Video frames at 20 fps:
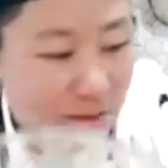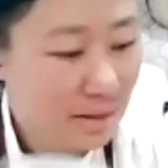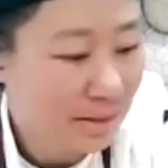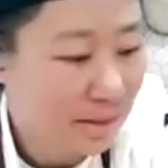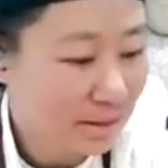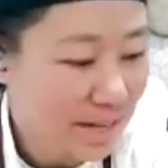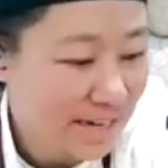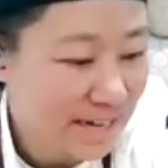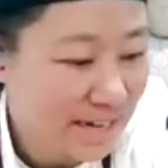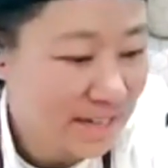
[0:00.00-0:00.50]
know,
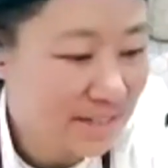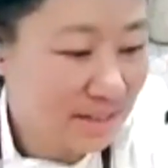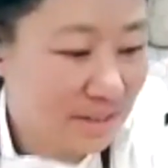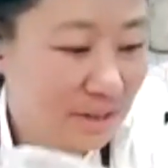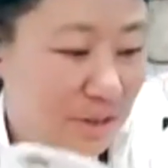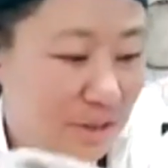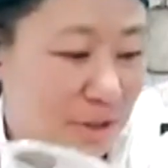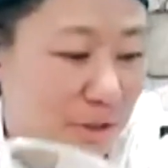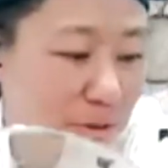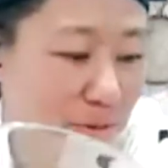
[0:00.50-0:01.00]
the lighting's a
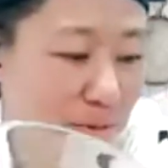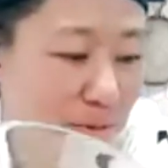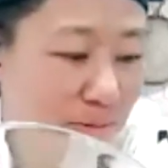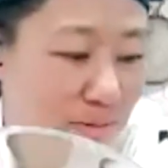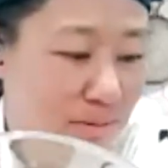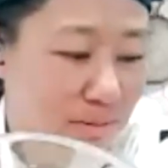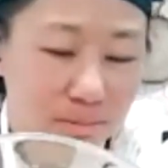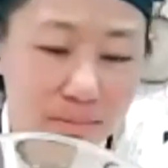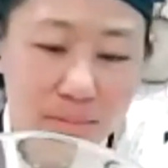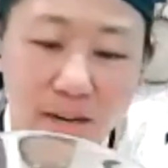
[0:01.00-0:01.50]
little too
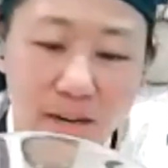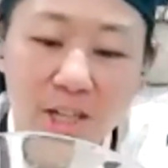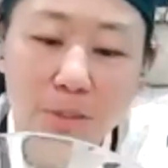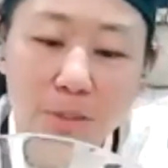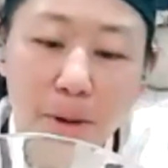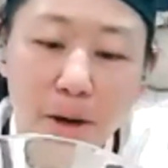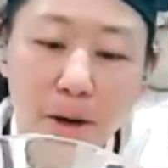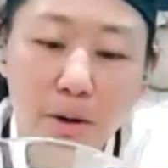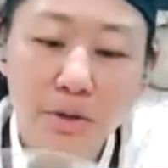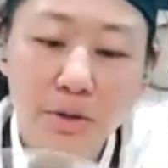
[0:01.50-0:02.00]

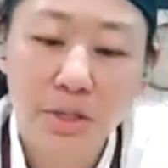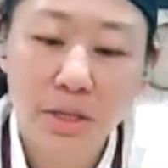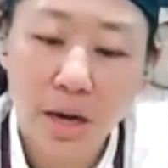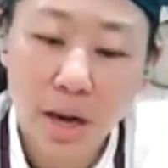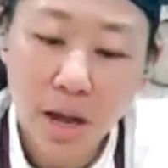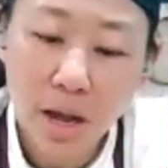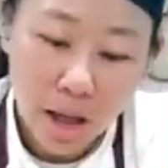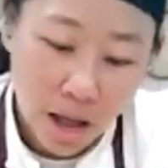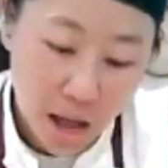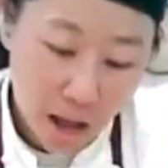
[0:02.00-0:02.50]
exposed,
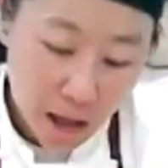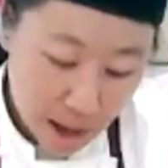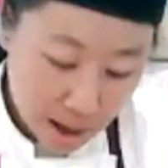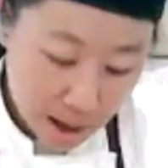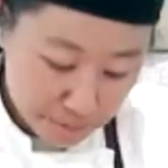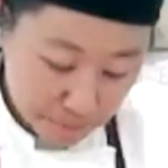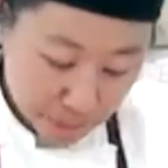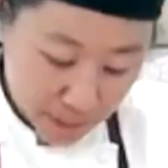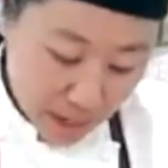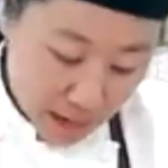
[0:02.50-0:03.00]

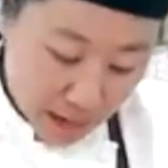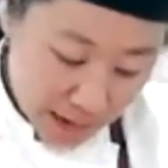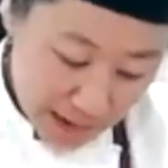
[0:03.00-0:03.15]
but